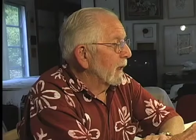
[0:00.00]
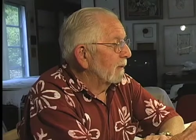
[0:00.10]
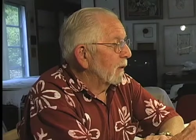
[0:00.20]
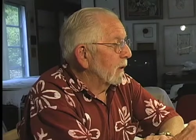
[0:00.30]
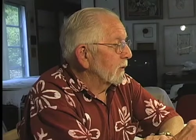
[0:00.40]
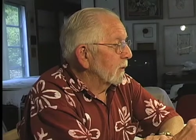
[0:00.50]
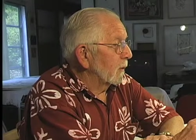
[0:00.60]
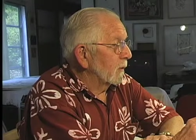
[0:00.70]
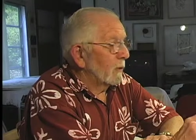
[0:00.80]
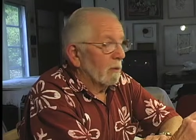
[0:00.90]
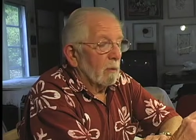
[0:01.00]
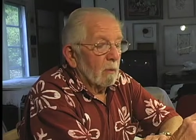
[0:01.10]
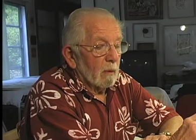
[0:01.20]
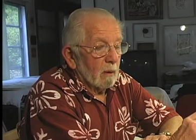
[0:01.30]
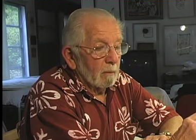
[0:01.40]
I've also
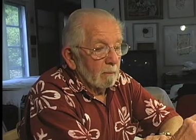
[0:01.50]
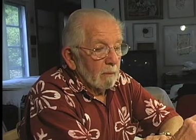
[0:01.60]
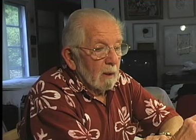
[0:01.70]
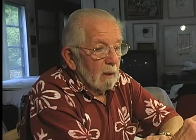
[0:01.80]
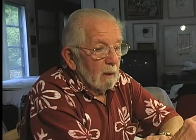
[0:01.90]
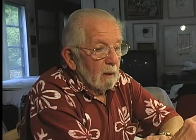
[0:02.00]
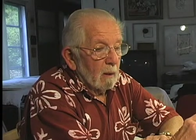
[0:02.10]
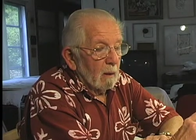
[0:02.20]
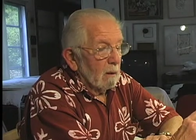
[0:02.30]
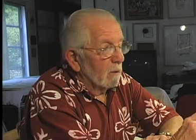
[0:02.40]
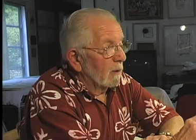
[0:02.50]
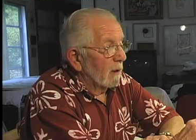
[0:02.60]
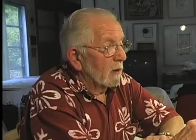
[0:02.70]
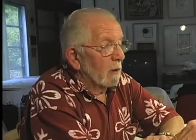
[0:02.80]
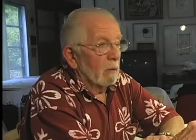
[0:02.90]
do uh, uh,
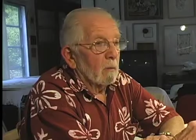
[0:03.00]
traditional